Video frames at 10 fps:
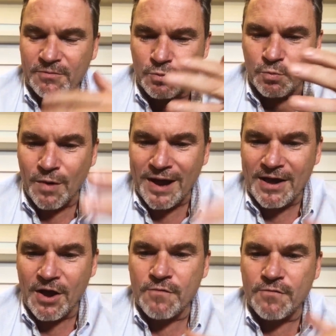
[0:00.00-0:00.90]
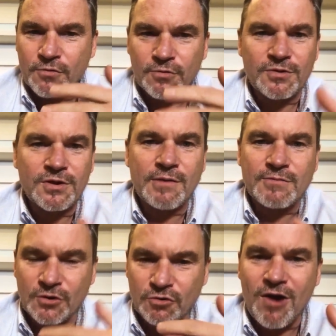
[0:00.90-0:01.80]
weight overall
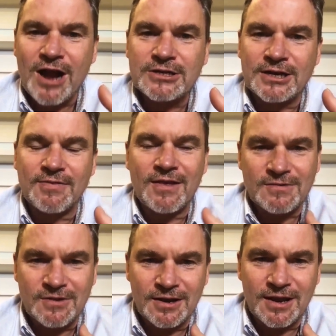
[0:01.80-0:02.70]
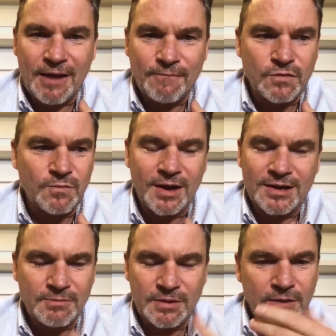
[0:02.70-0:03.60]
comes on gradually, and that certainly happened to me. I
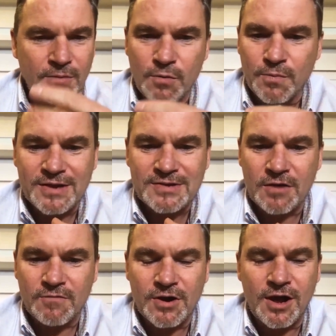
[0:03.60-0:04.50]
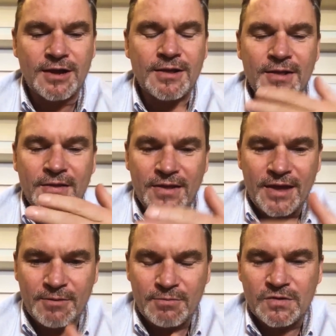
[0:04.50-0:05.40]
didn't become obese overnight.
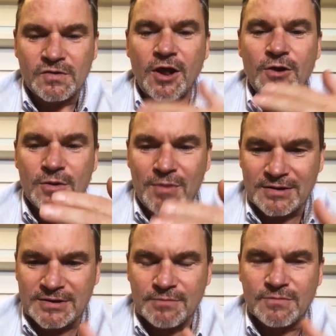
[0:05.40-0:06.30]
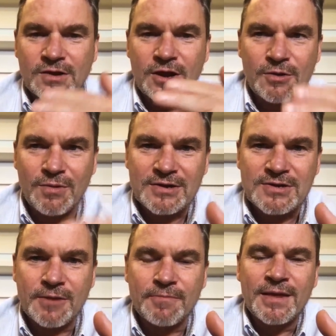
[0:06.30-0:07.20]
It slowly went up and slowly went
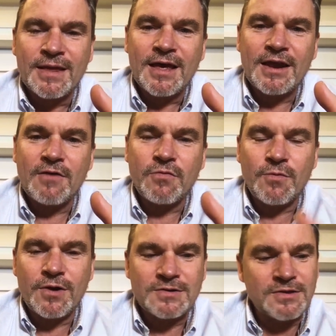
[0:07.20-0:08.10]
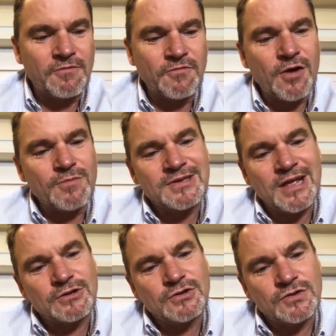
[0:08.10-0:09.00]
up. In other words, the
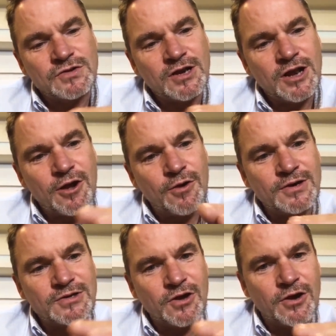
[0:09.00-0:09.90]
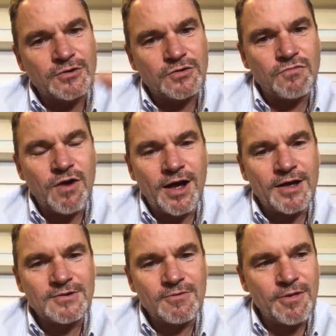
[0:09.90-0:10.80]
thermostat just slowly started to
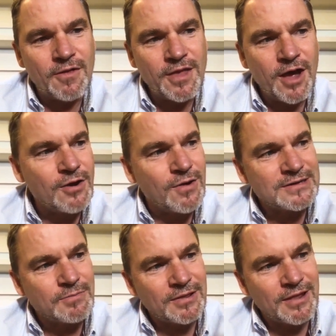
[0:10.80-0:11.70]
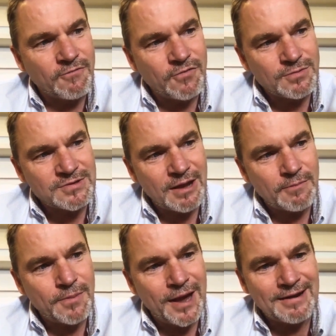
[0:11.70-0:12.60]
rise, and the only way to bring that
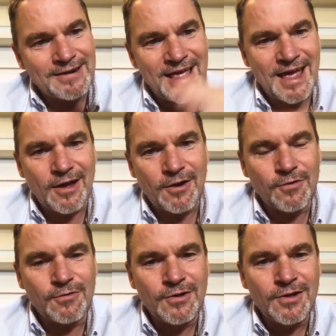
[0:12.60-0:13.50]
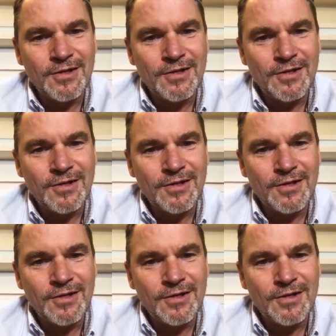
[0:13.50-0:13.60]
thermostat back down